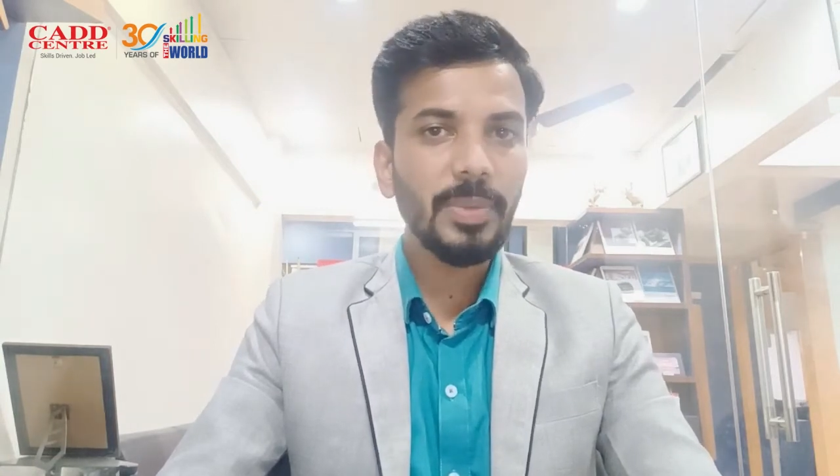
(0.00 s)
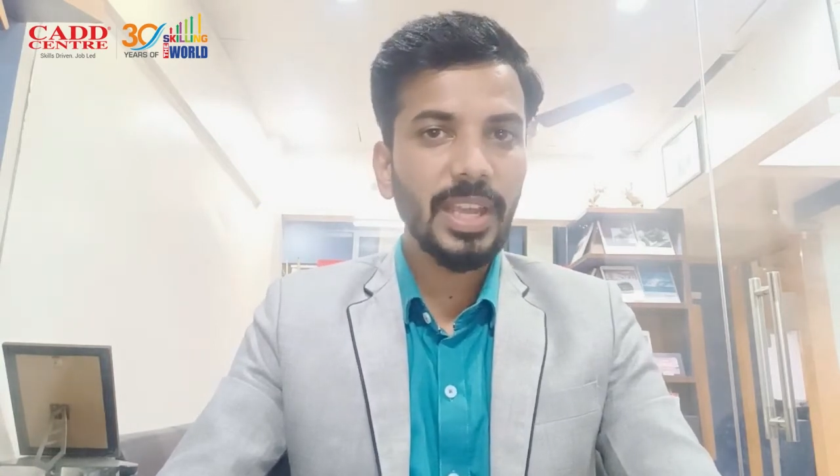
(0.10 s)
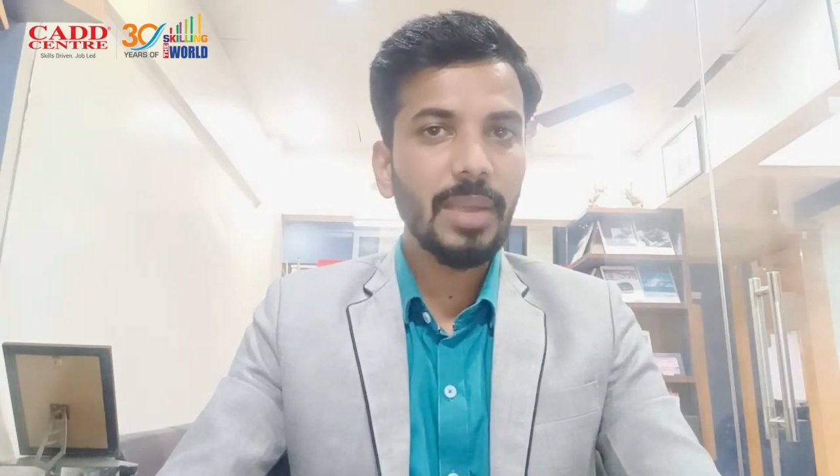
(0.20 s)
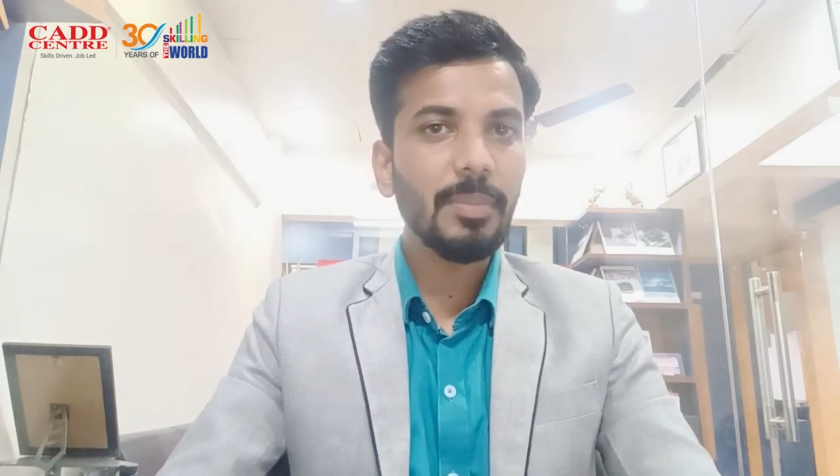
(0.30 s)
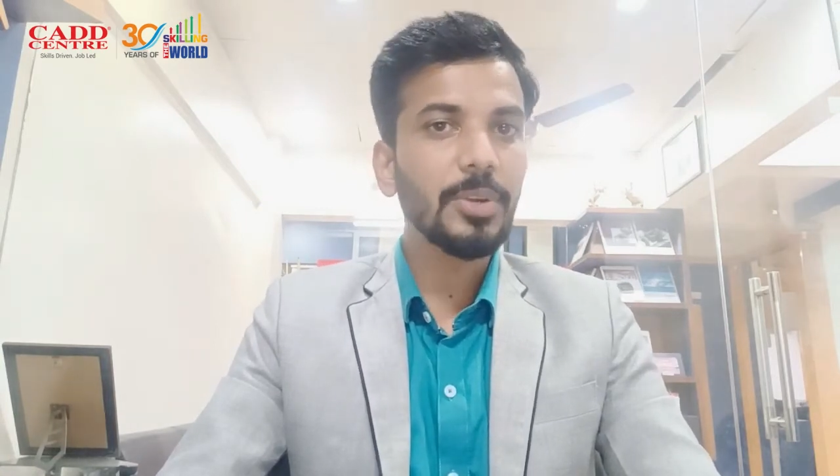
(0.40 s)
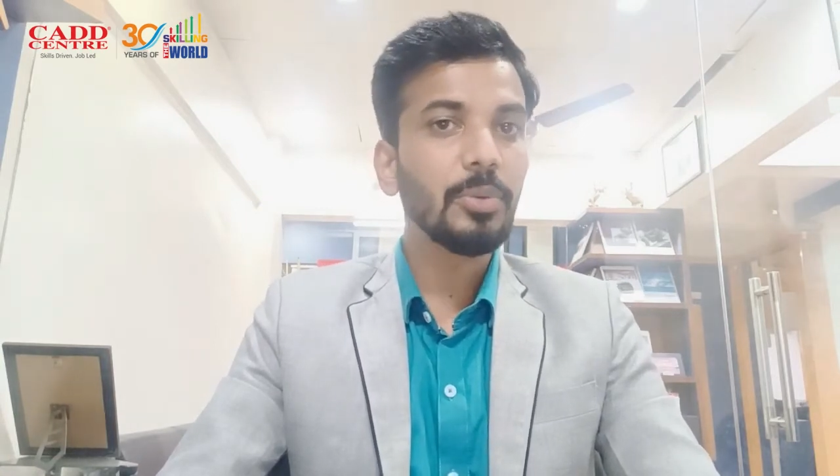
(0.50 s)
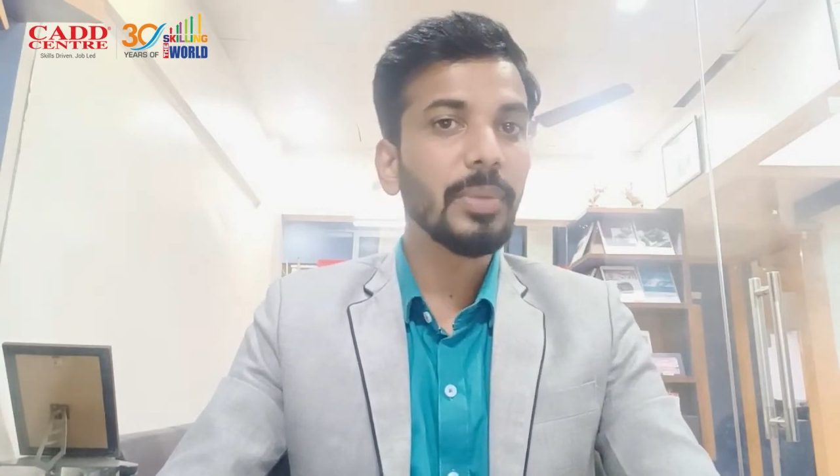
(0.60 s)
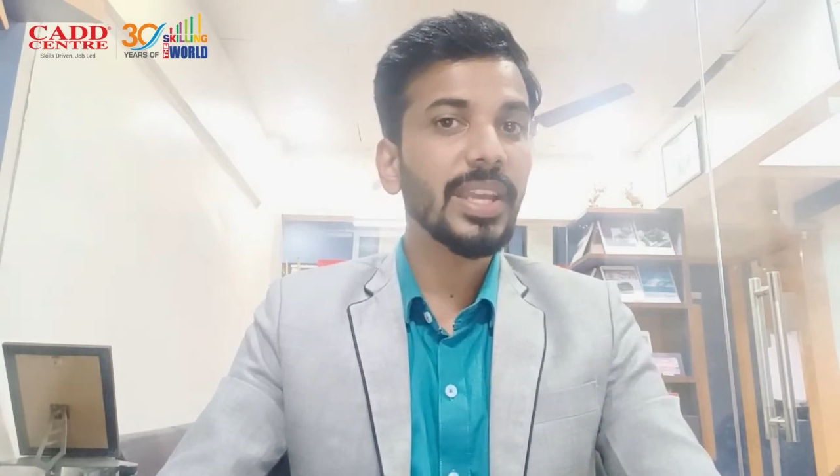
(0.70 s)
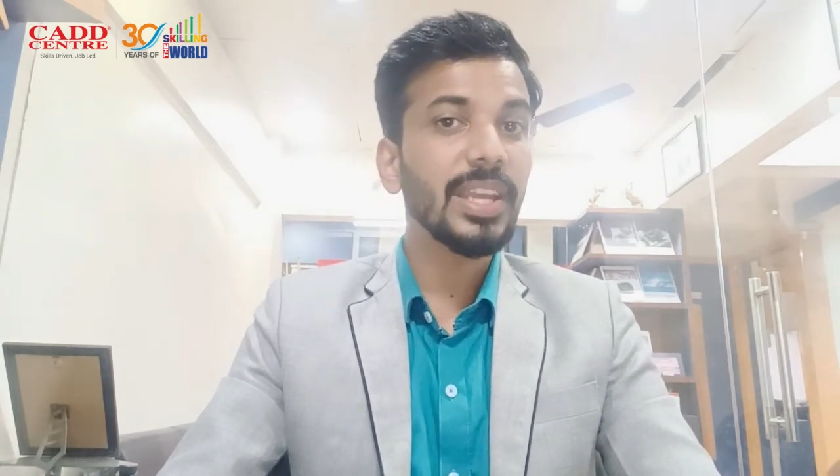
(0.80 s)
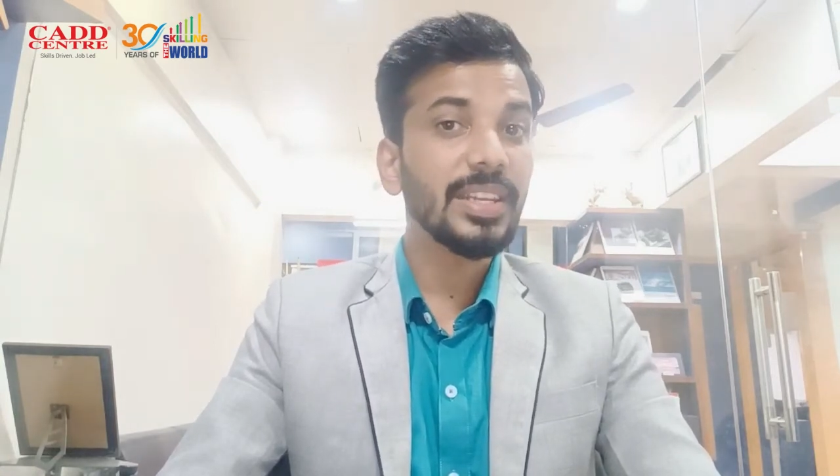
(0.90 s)
able to
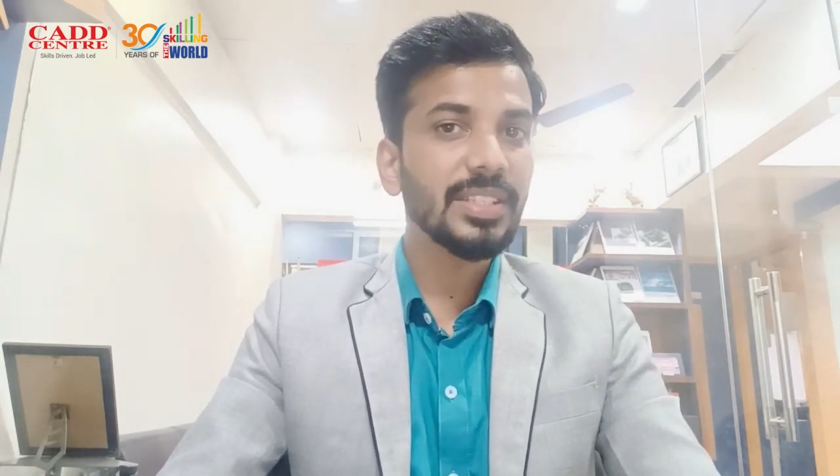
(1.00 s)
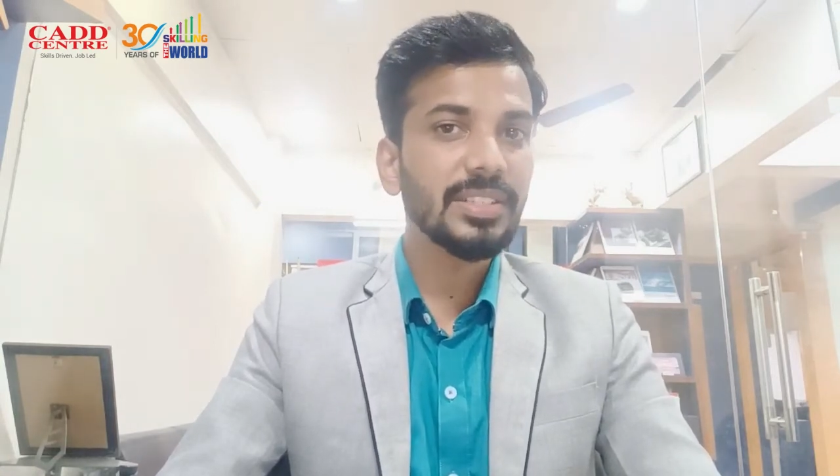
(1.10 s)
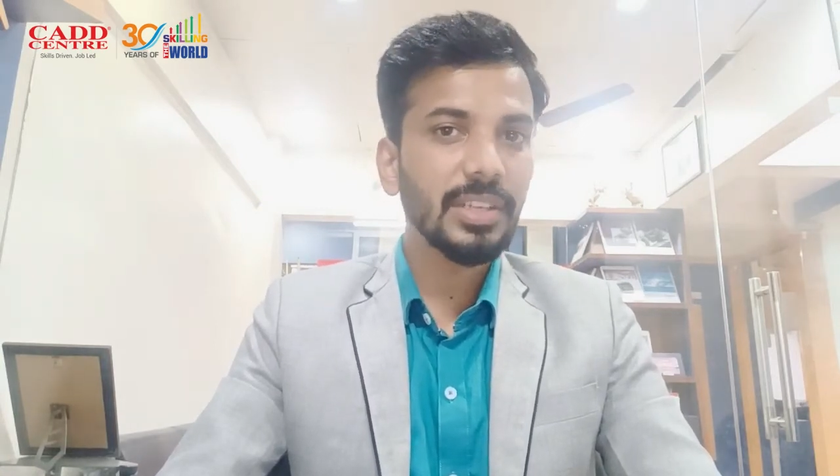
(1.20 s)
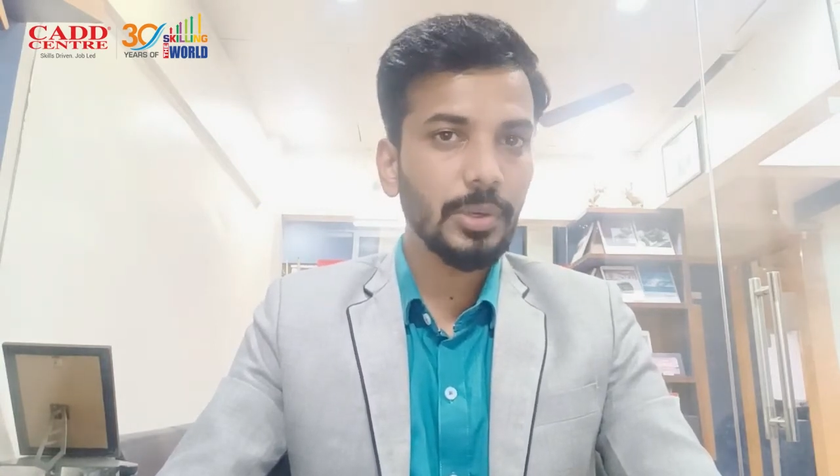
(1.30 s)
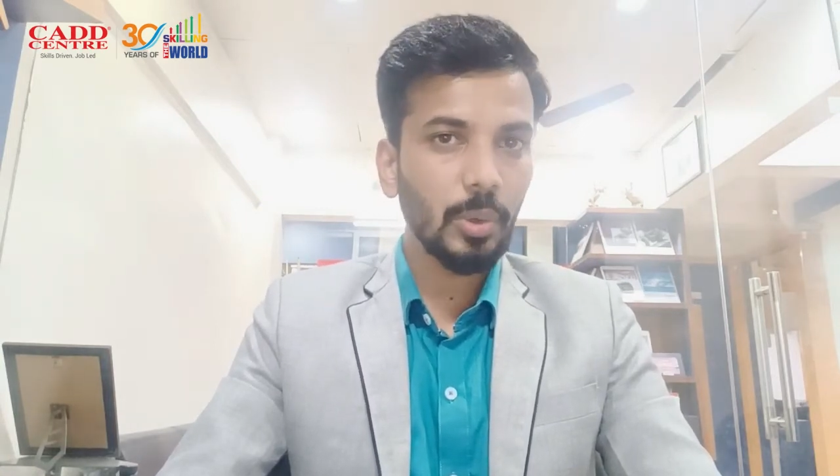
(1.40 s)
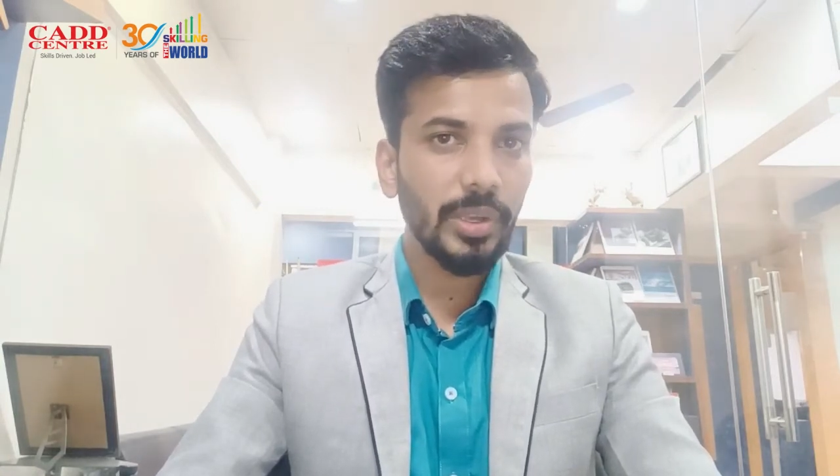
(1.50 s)
make industrial drawing.